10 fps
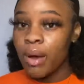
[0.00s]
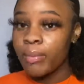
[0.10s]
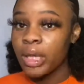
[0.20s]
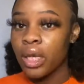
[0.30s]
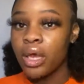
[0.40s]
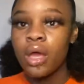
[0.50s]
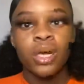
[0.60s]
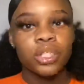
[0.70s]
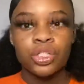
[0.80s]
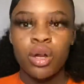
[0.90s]
I mean,
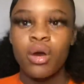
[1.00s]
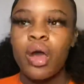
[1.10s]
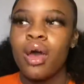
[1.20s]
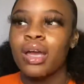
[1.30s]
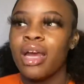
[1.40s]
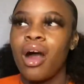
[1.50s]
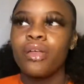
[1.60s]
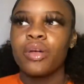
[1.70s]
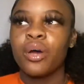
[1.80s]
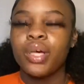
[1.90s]
because, you know,
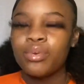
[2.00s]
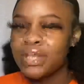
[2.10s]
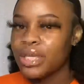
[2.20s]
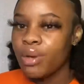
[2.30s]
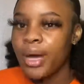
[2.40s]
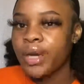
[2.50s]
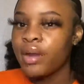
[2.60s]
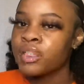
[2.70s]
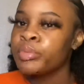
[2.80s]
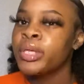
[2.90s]
although he was getting on my
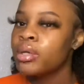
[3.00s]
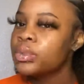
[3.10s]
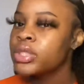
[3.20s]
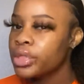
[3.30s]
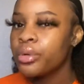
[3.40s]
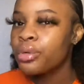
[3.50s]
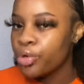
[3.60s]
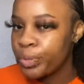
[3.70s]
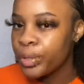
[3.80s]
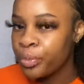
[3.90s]
nerves, but he was still
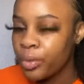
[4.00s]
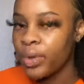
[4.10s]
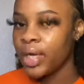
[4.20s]
cool people,